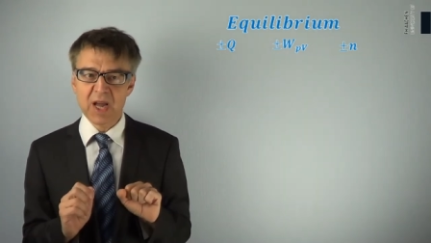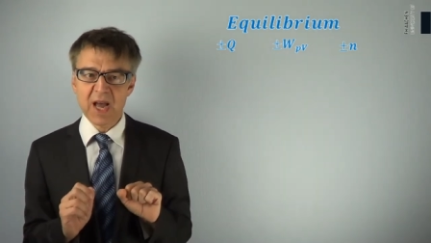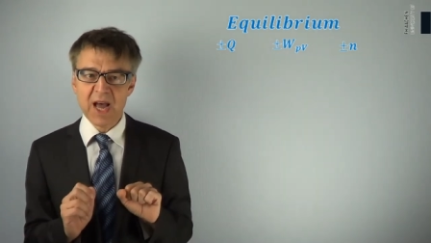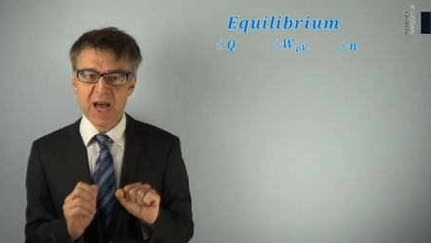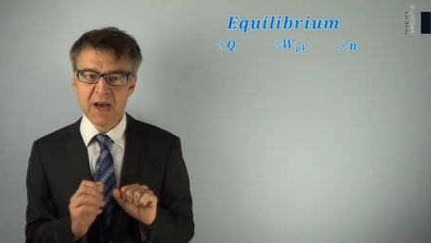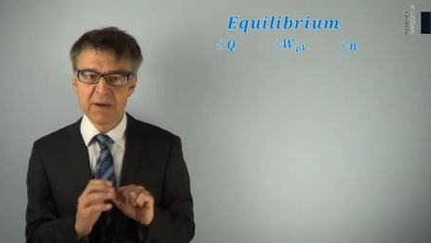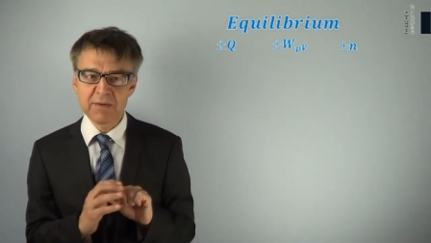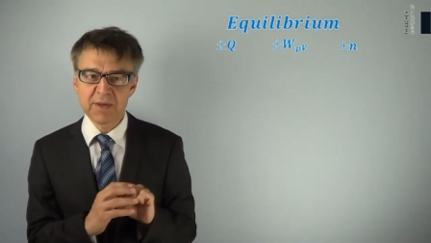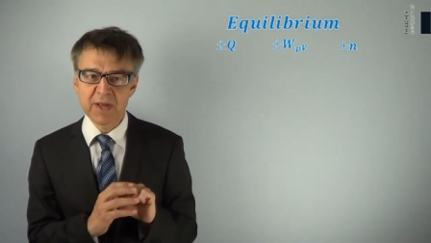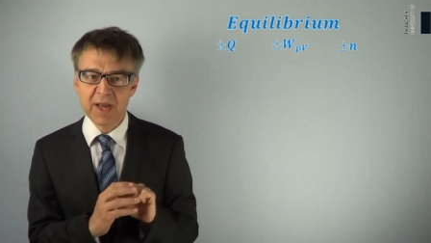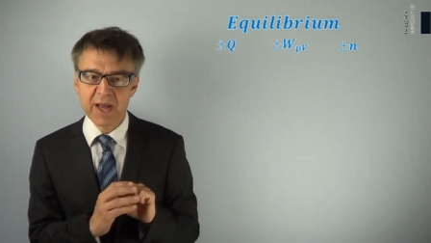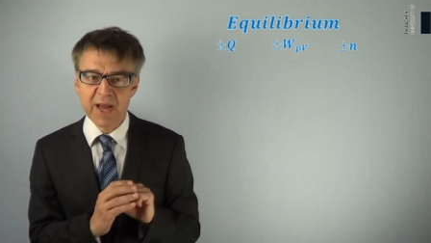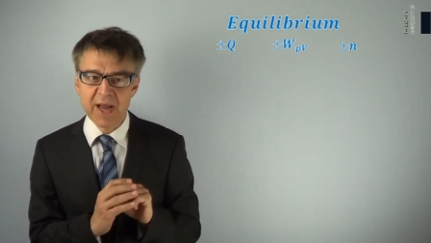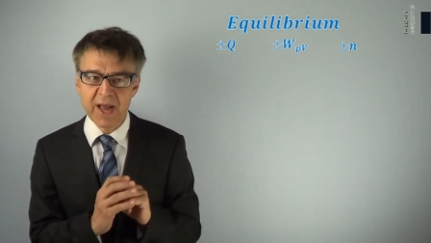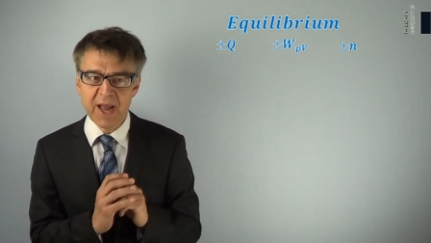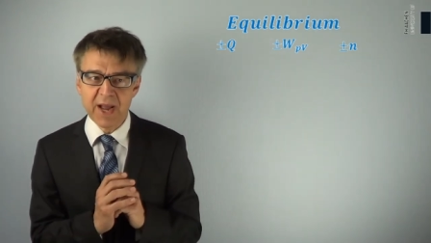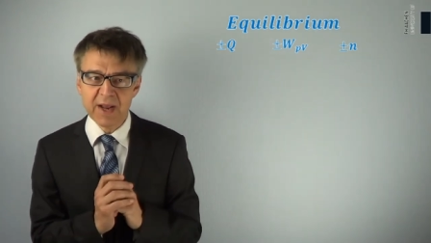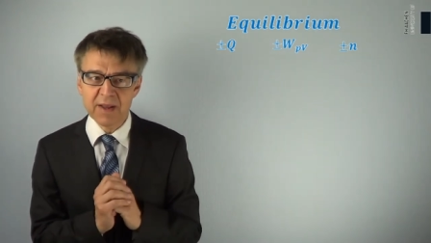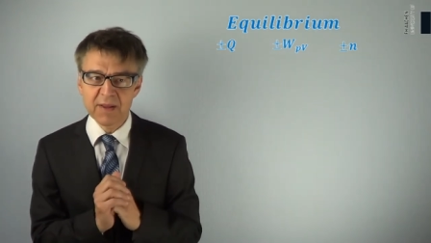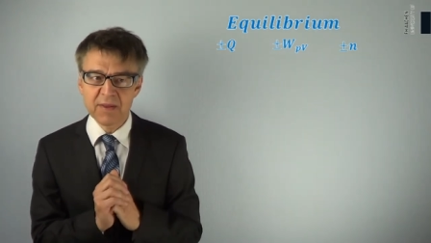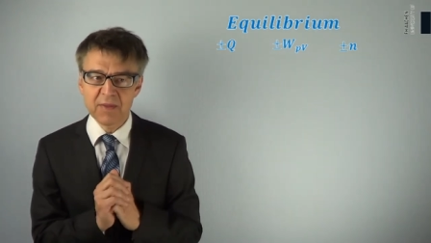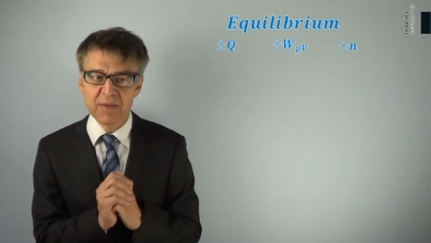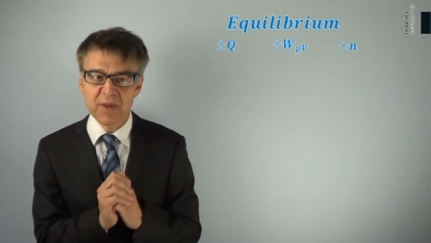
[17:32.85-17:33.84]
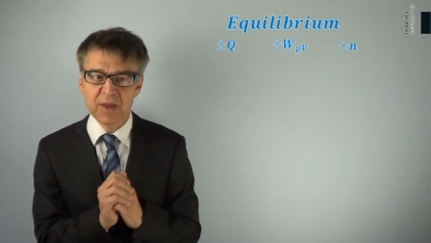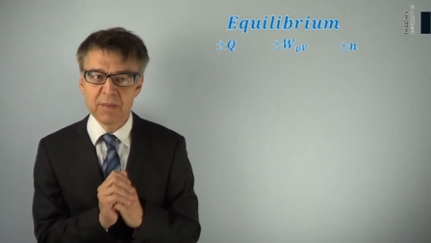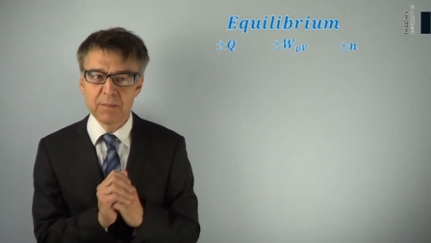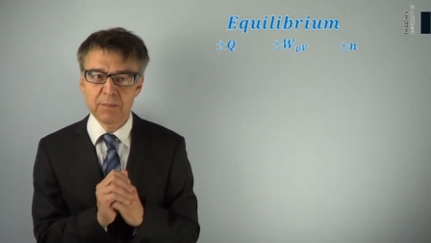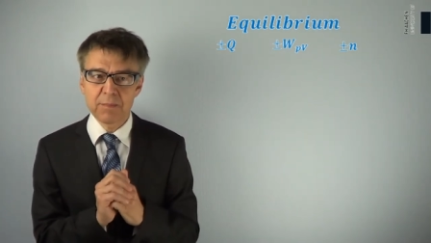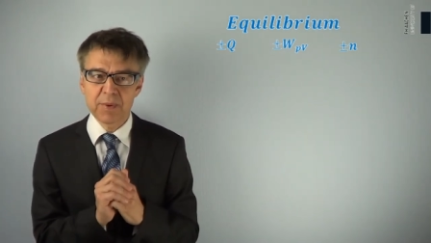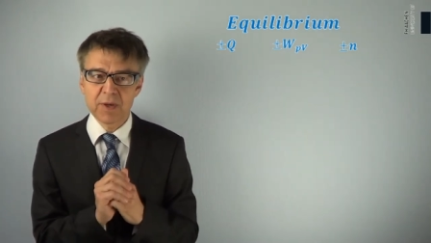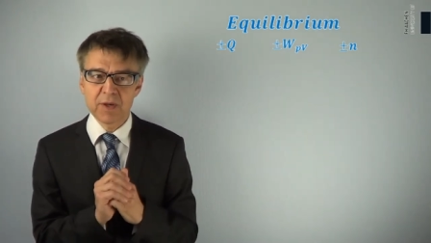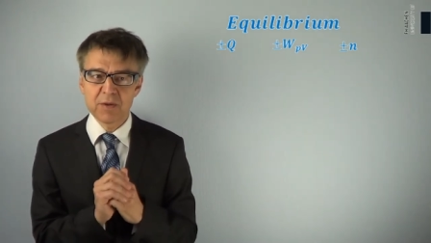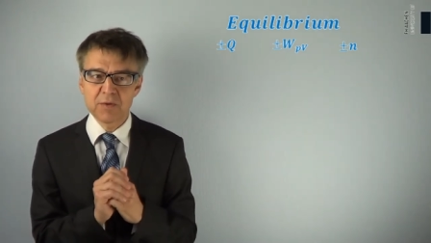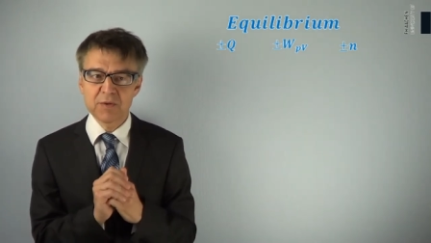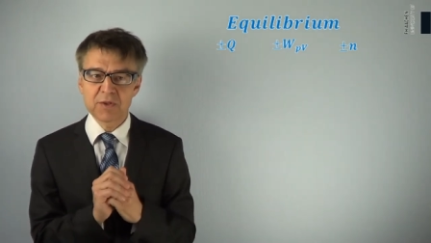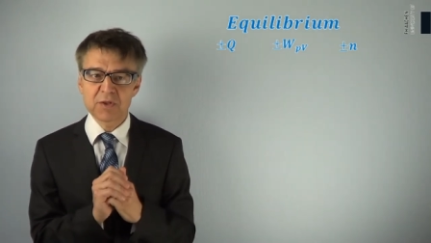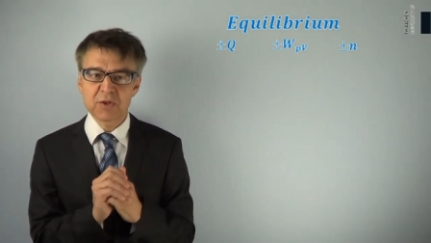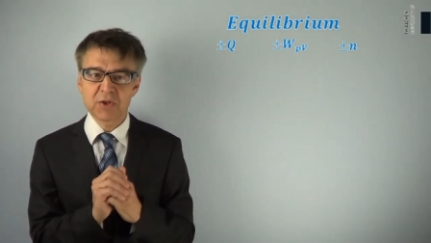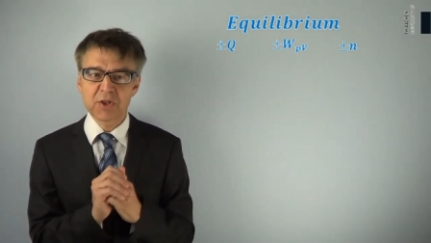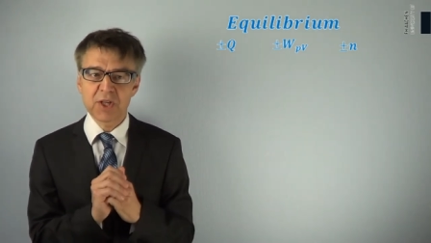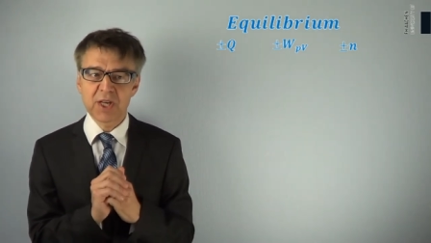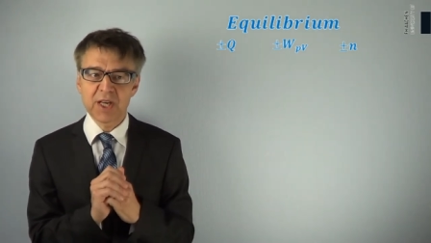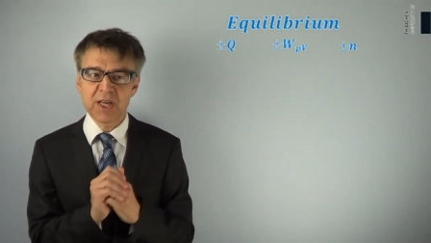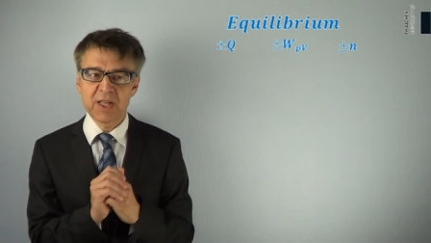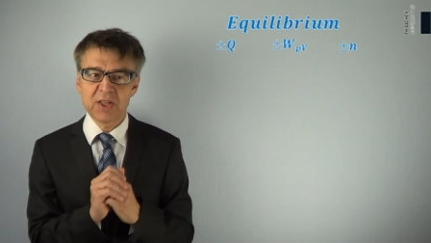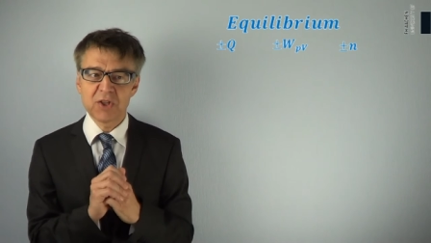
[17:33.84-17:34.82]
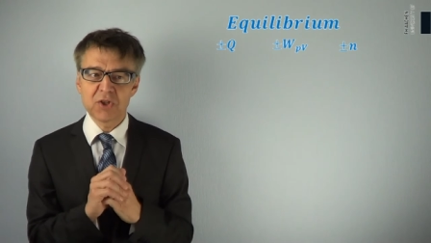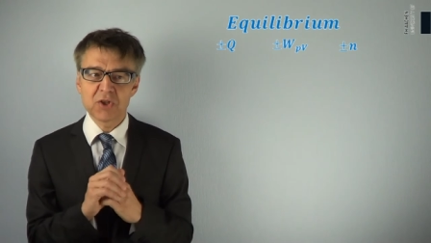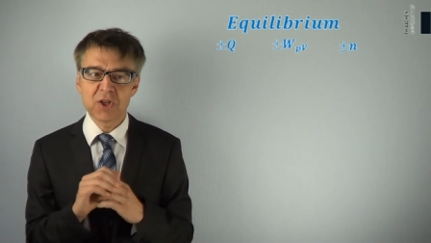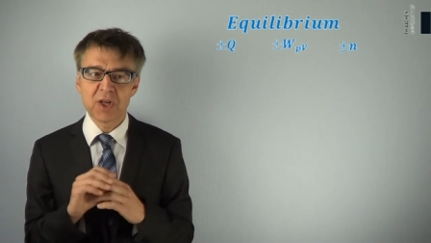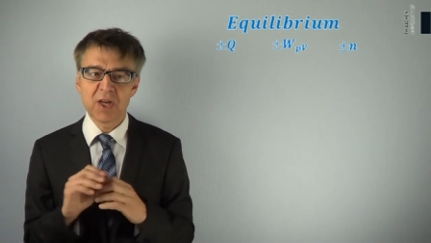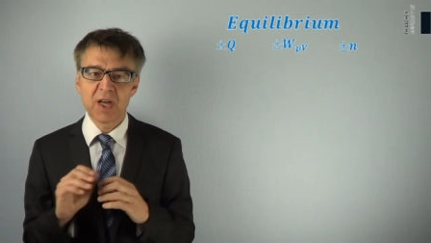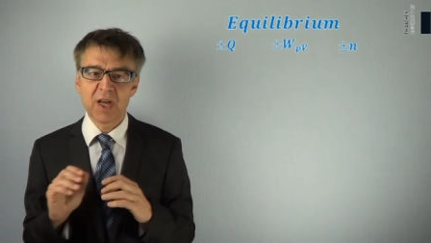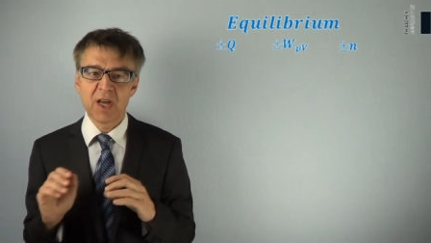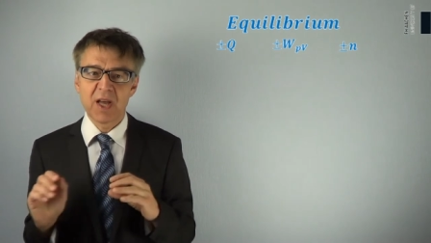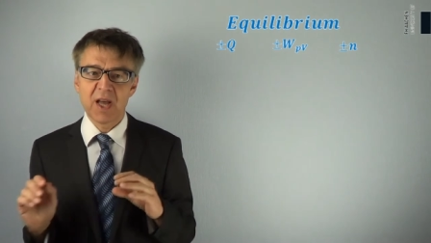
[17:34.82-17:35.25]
counteract the imposed change